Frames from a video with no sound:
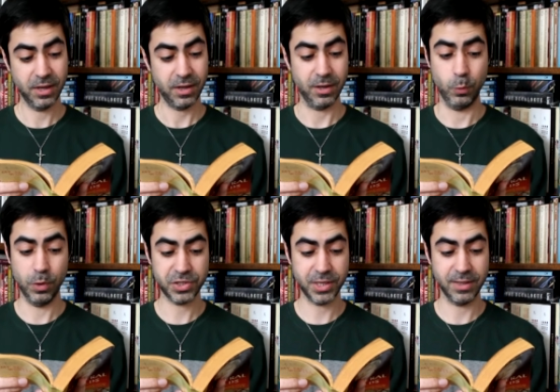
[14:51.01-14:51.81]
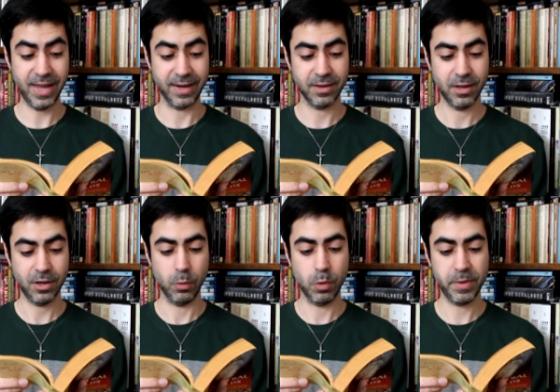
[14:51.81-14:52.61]
and worse than that,
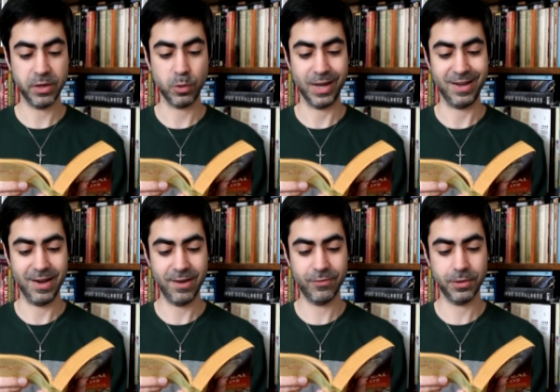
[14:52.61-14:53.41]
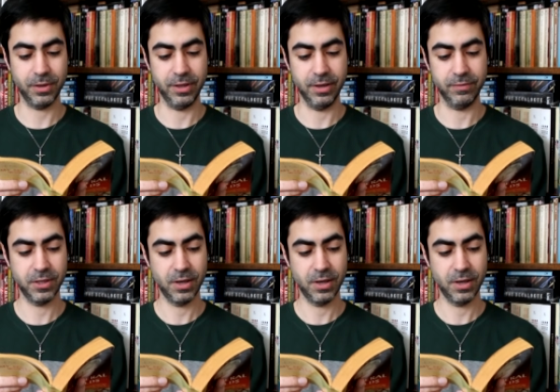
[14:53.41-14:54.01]
a woman who had never lived